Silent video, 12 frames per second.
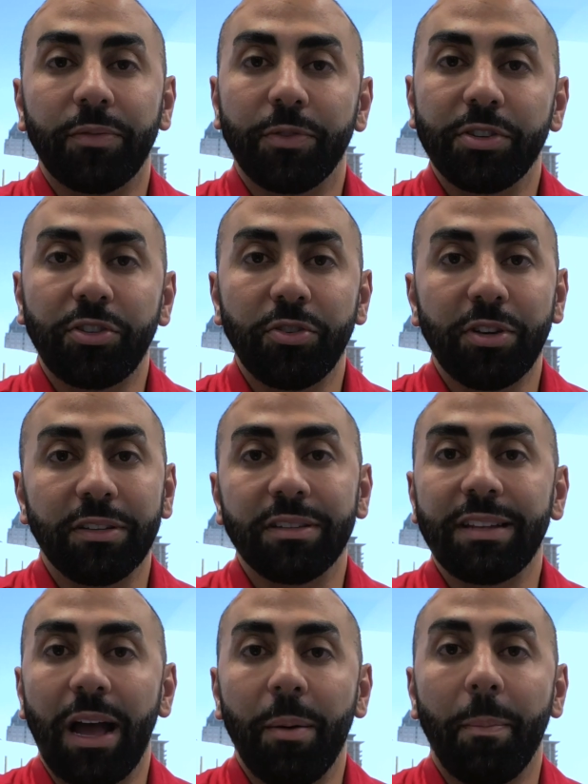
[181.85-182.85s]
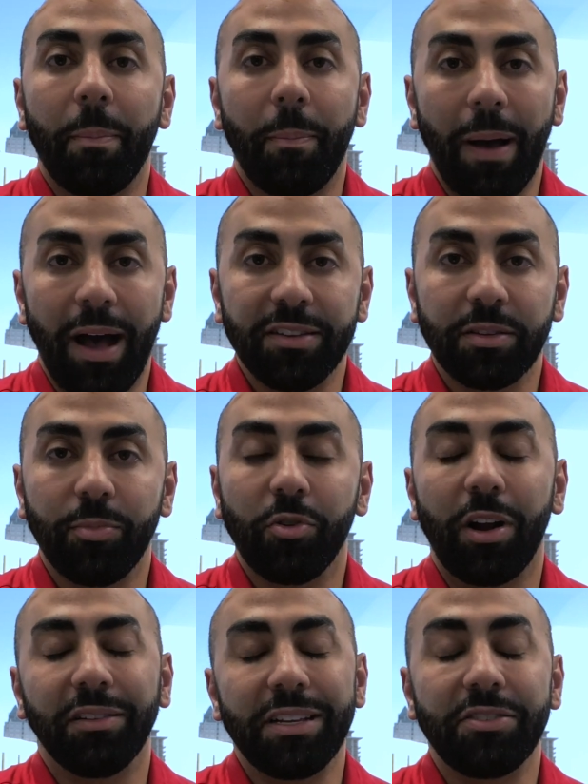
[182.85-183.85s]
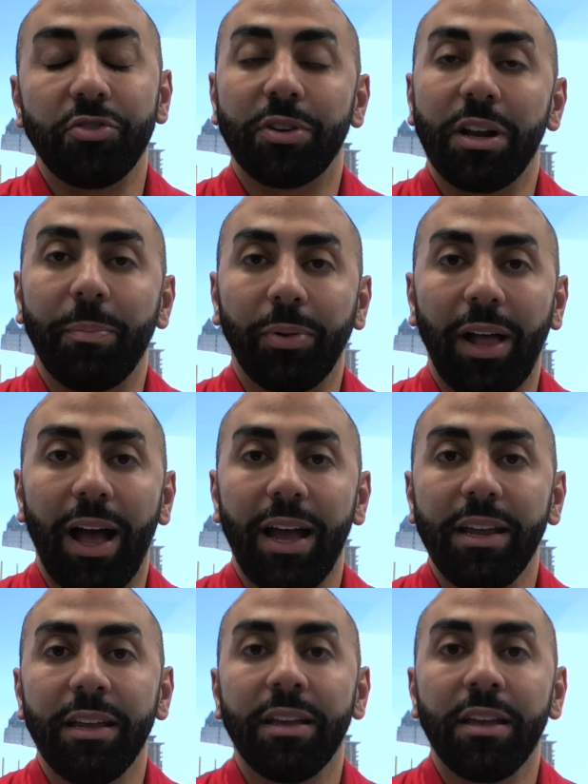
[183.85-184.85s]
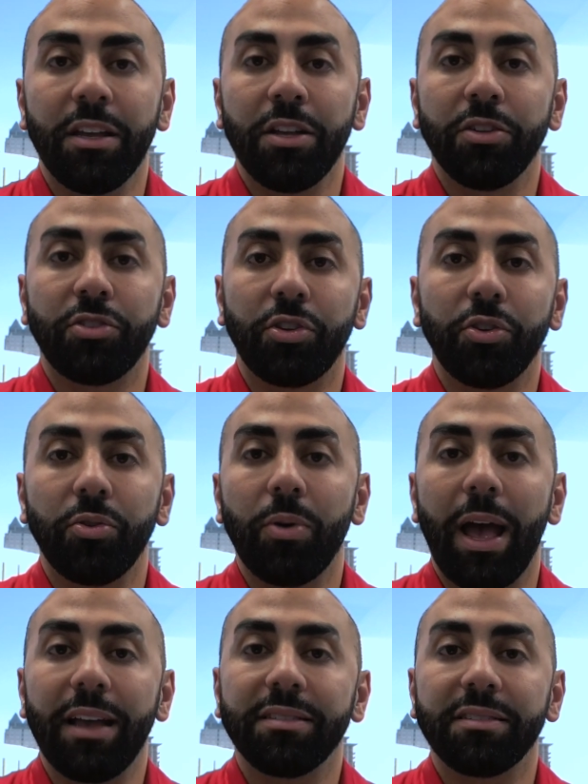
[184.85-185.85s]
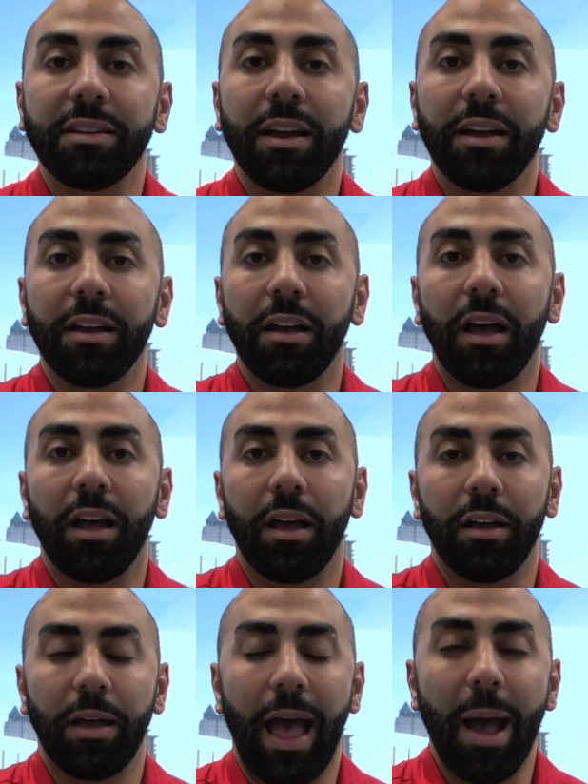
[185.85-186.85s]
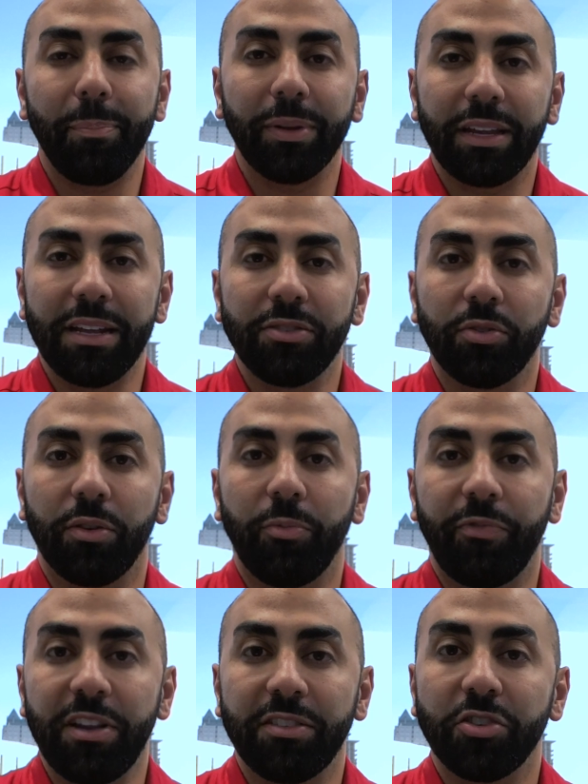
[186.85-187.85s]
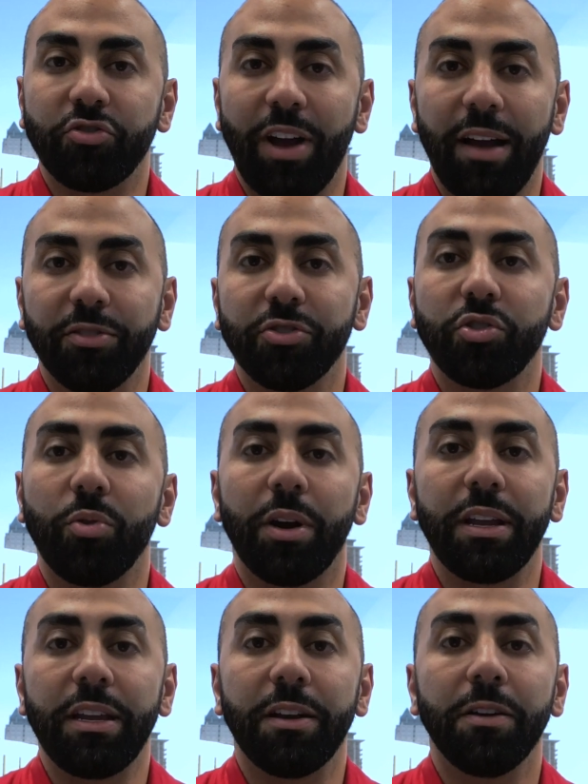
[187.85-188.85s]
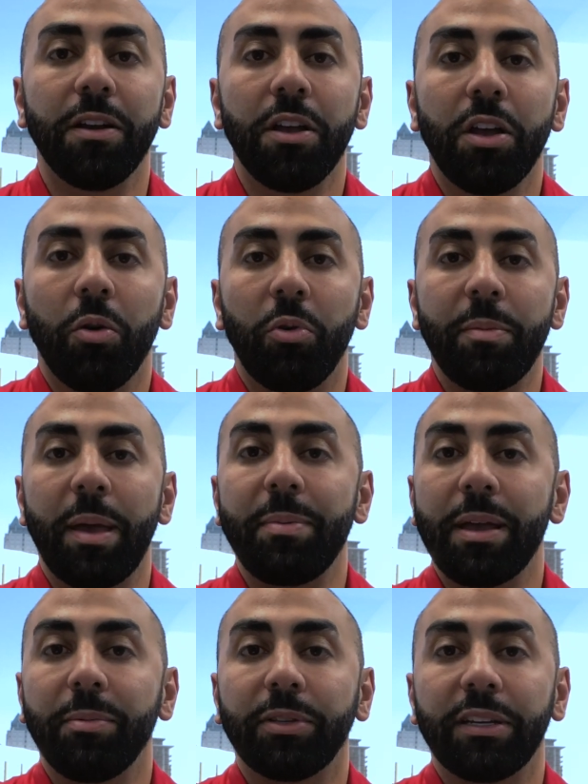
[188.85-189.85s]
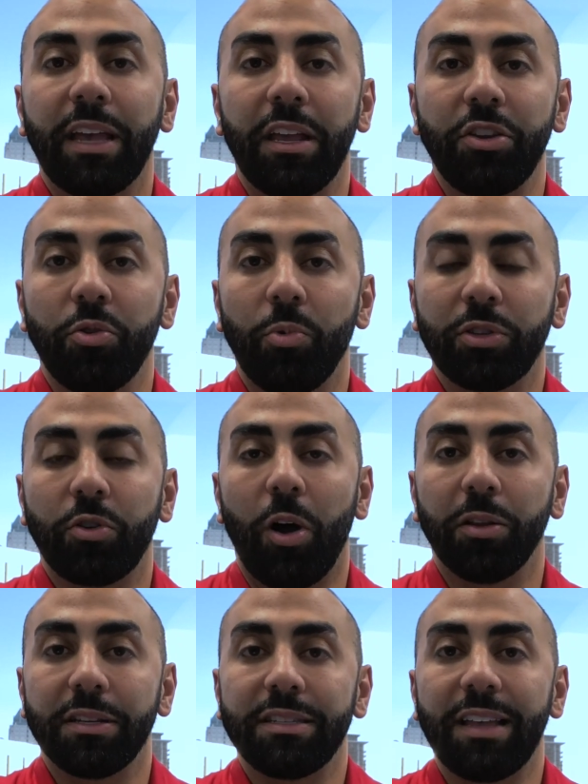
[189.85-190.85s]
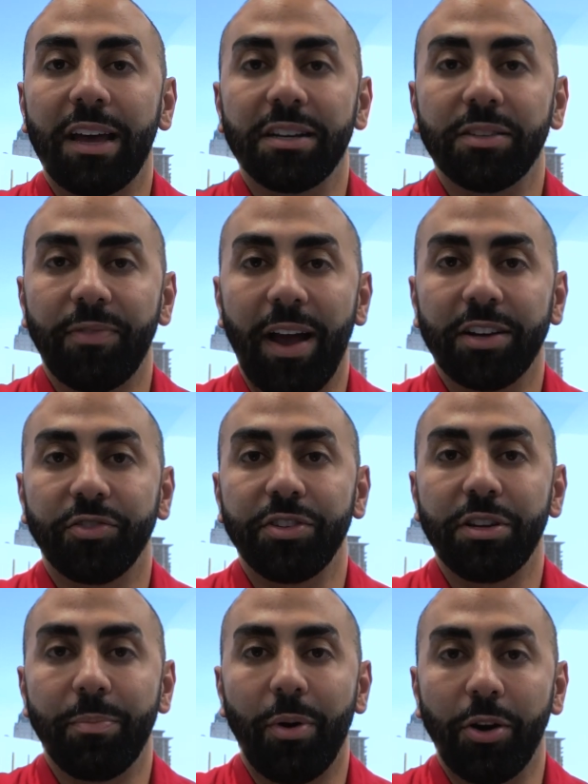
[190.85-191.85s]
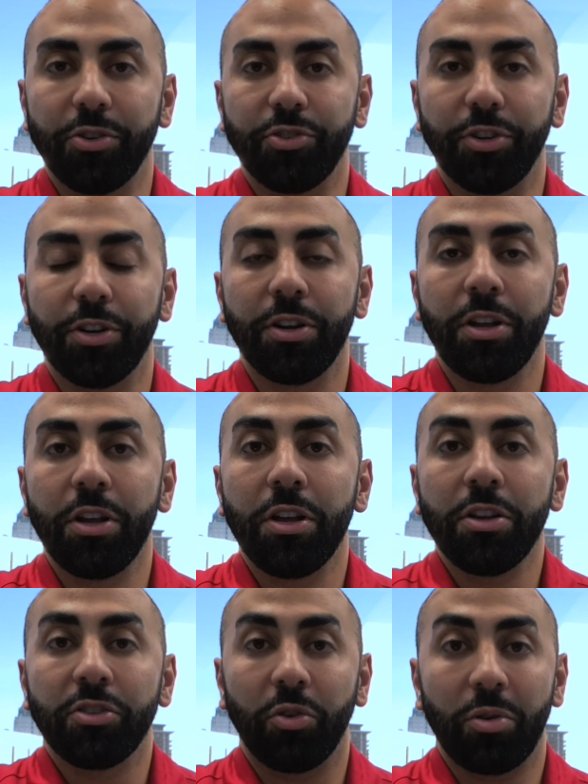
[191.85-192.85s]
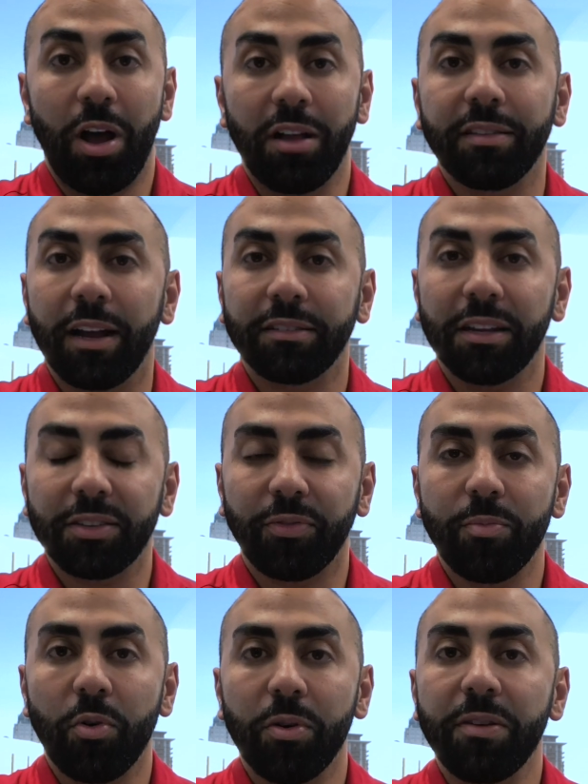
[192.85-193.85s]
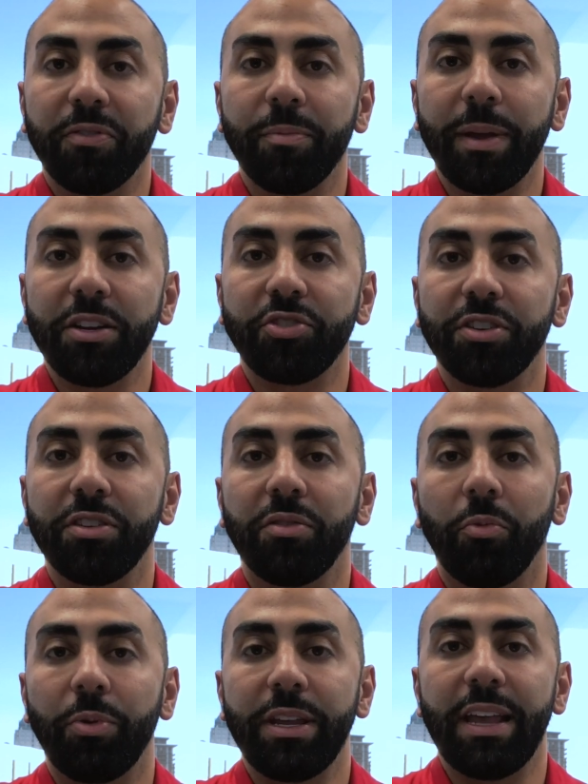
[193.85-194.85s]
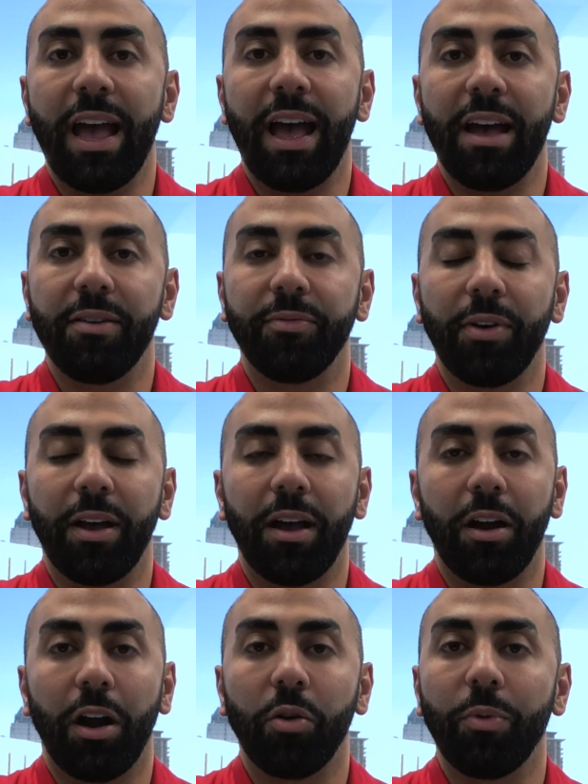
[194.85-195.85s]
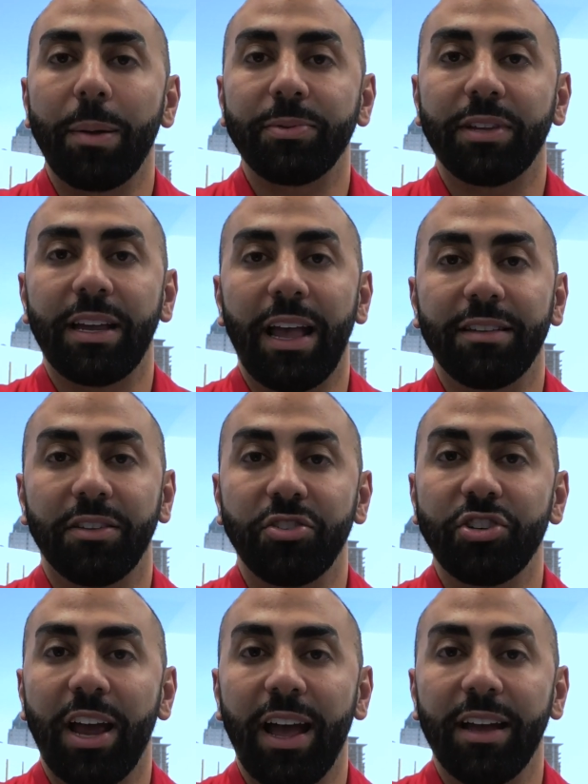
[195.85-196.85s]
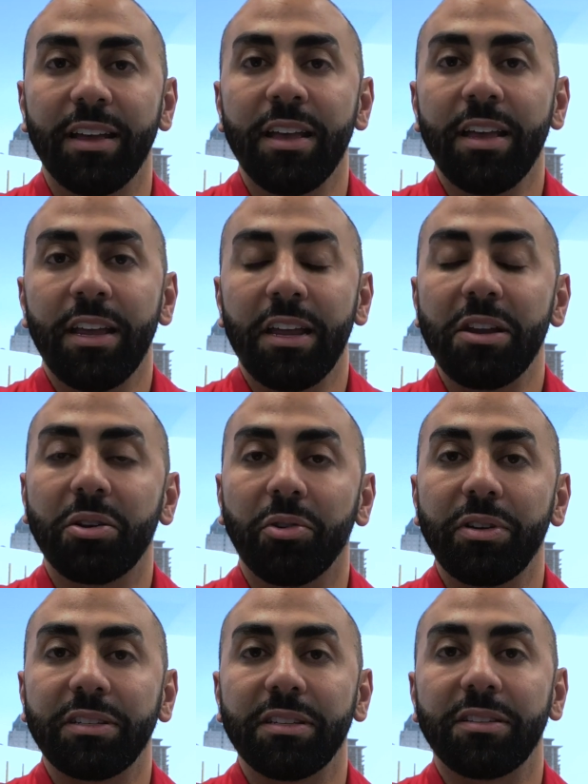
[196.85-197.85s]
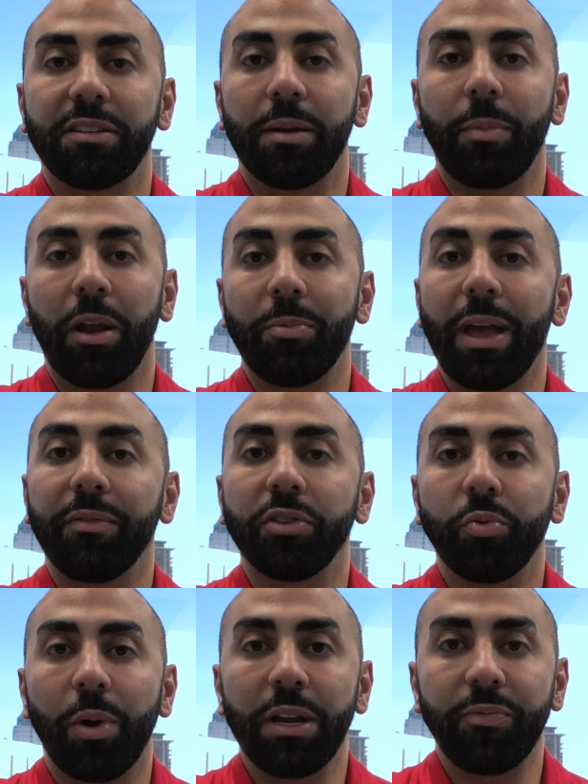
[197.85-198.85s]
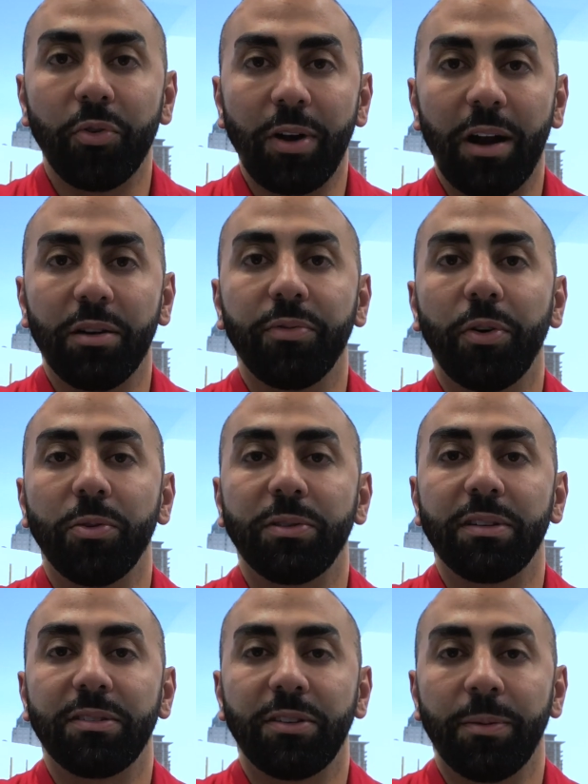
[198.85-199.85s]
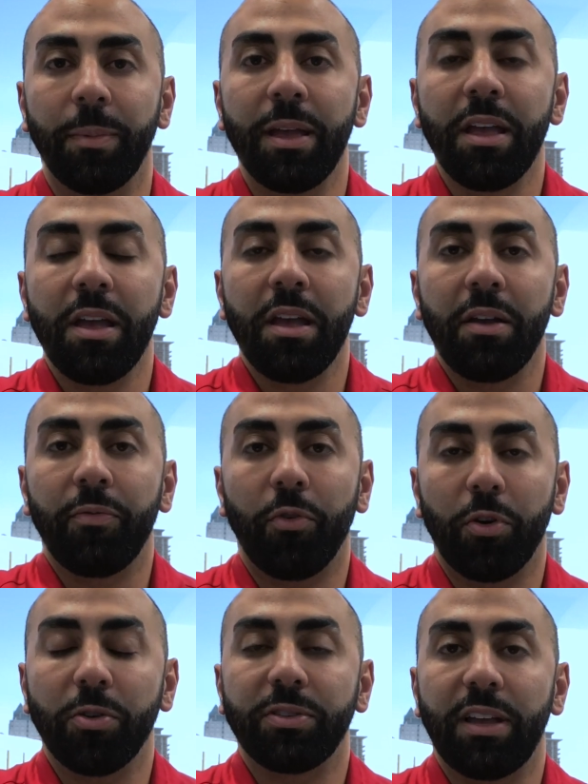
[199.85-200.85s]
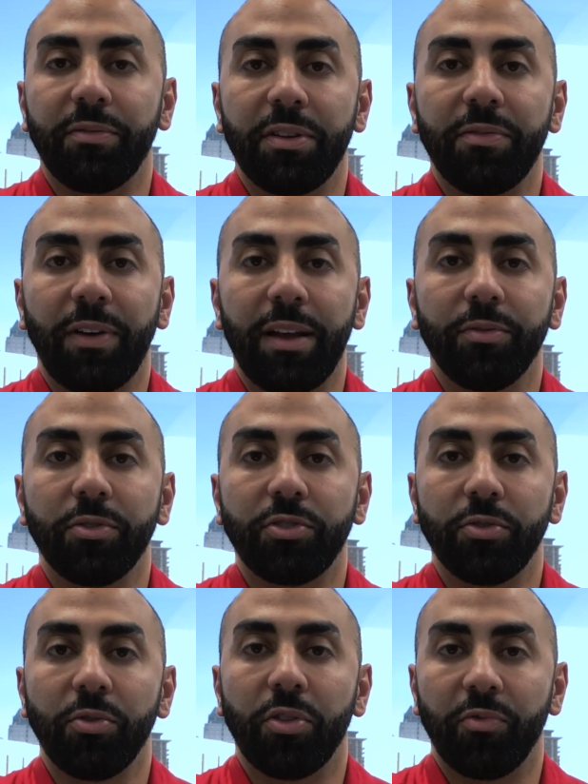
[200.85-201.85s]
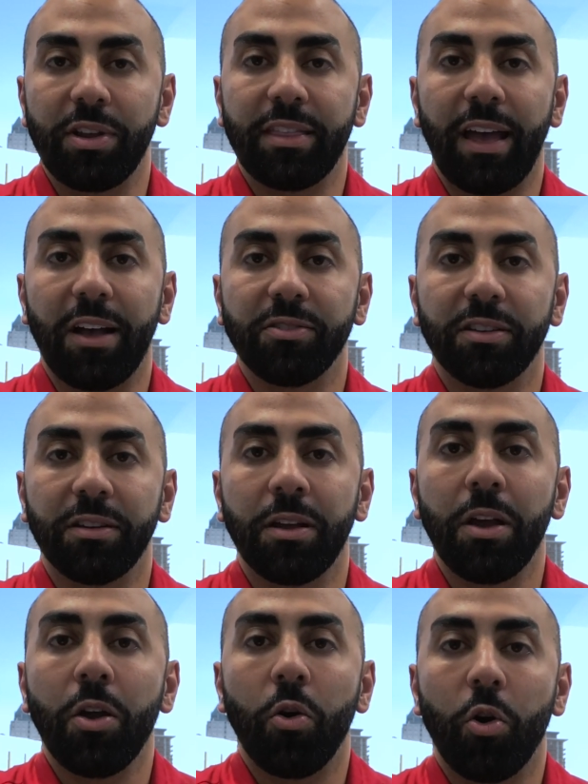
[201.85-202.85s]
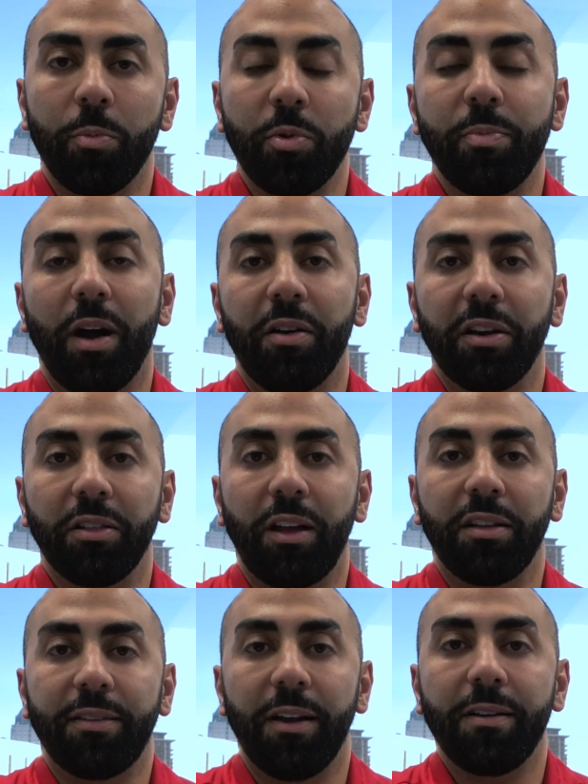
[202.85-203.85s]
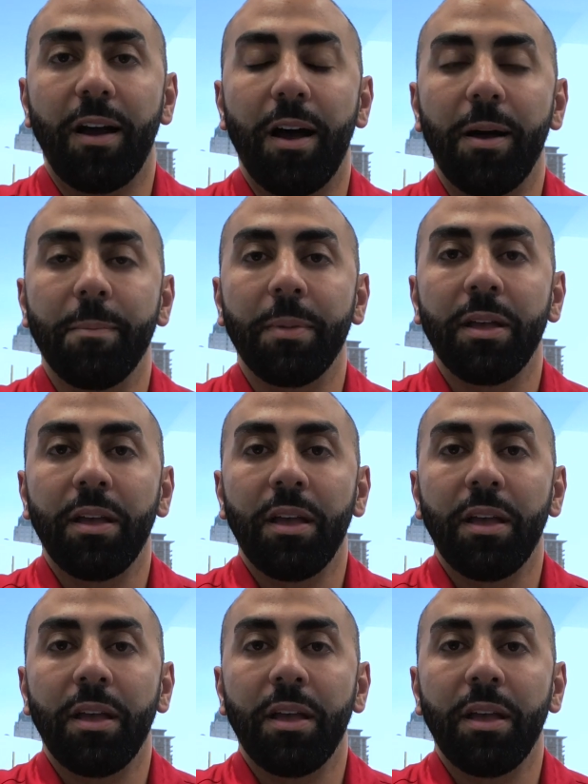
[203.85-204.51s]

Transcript: for students is now possible, or at least you can apply to ESTA applicants or visa travelers who are here. We may be able to get you what's called a satisfactory departure. So contact us for more information. We have our website has a chat inquiry system, and we have a 24-hour phone system, 407-502-3000 or mubaraklaw.com.